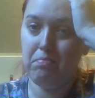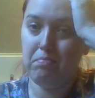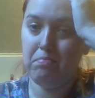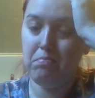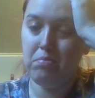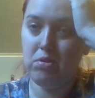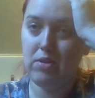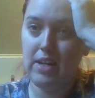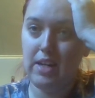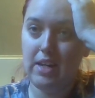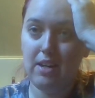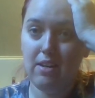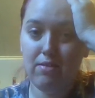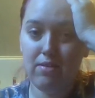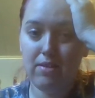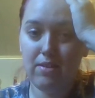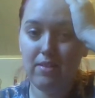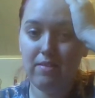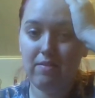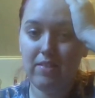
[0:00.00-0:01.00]

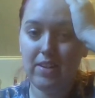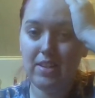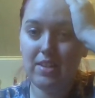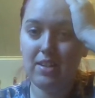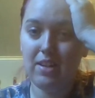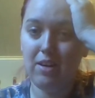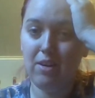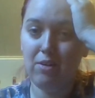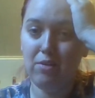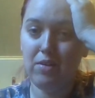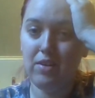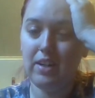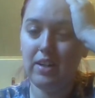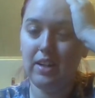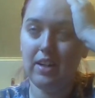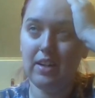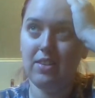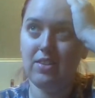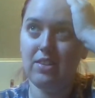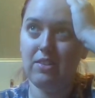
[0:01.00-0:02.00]
brief myself
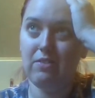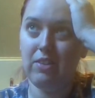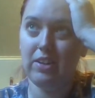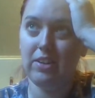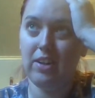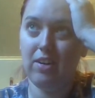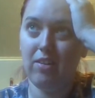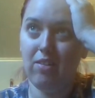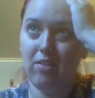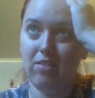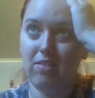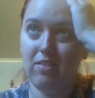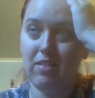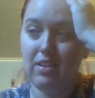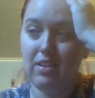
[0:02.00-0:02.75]
because if I don't